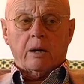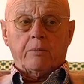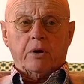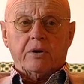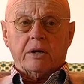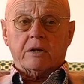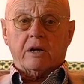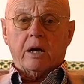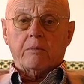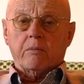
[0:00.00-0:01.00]
But that
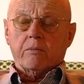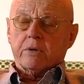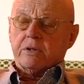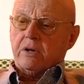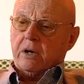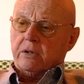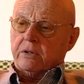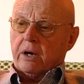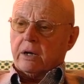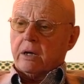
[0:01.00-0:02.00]
came
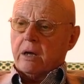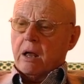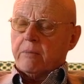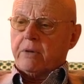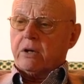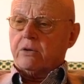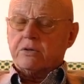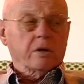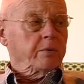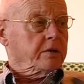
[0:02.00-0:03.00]
secondary because
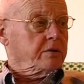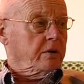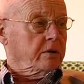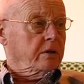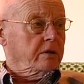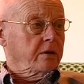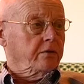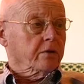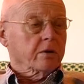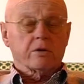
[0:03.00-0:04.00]
there were certain
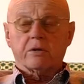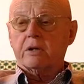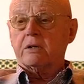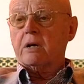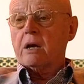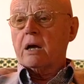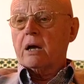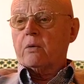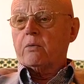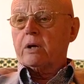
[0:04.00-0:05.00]
differences
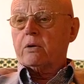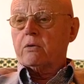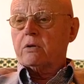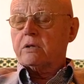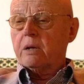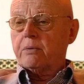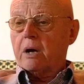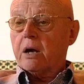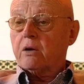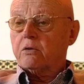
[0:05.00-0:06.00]

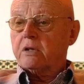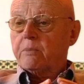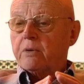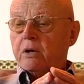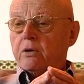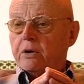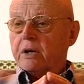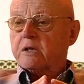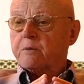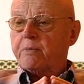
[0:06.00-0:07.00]
I could simply not
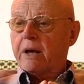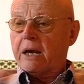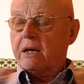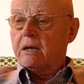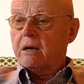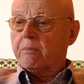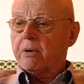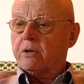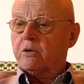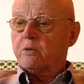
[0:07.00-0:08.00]
explain
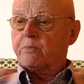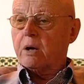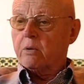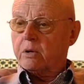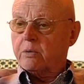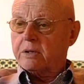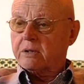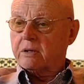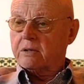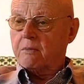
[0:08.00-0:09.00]
by those power
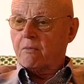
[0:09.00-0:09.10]
questions.